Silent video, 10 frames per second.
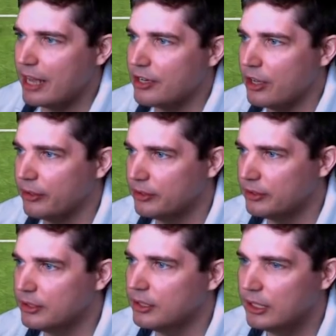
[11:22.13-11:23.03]
on you.
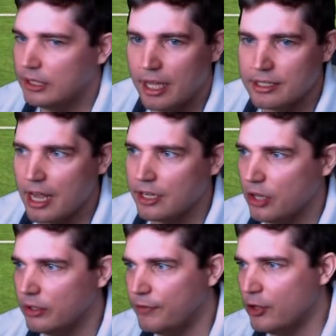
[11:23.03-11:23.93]
That's on
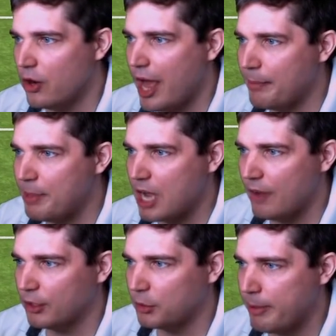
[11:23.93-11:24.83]
you. If you don't know how to beat
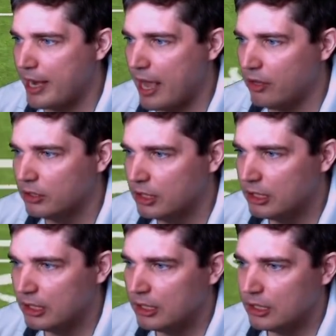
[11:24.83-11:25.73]
cover three by now,
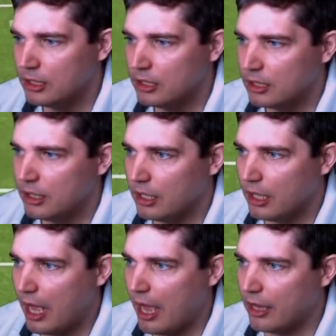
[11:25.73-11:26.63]

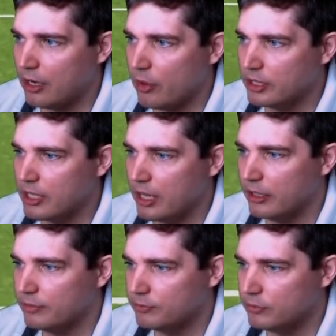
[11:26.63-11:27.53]
I don't know what to tell you.
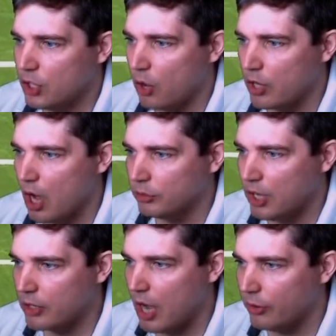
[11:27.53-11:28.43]
Don't go.
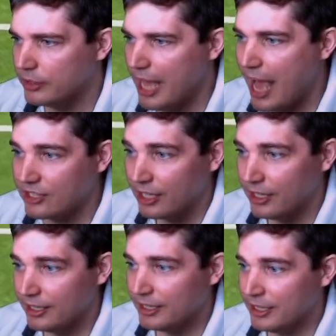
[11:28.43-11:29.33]
Don't go. Yes!
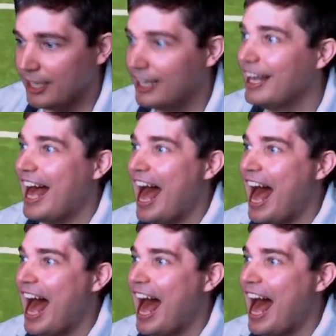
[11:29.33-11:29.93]
Oh, I